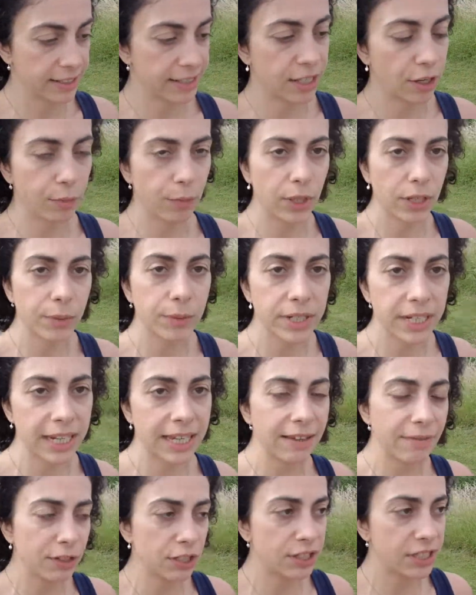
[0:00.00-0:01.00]
So what I want to
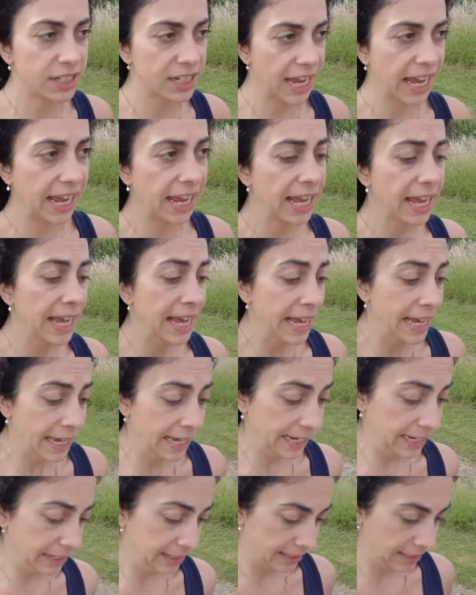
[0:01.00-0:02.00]
give you today
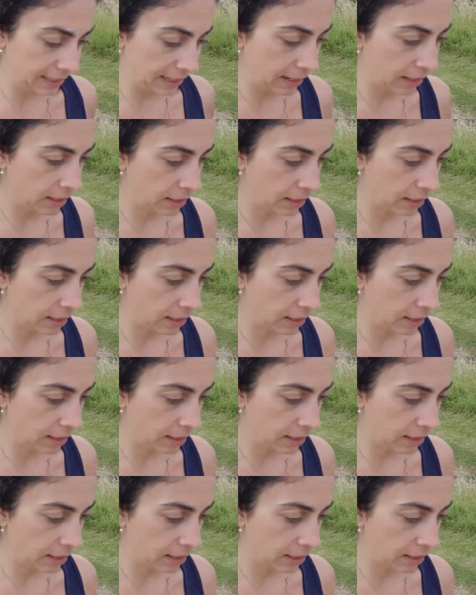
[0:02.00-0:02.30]
is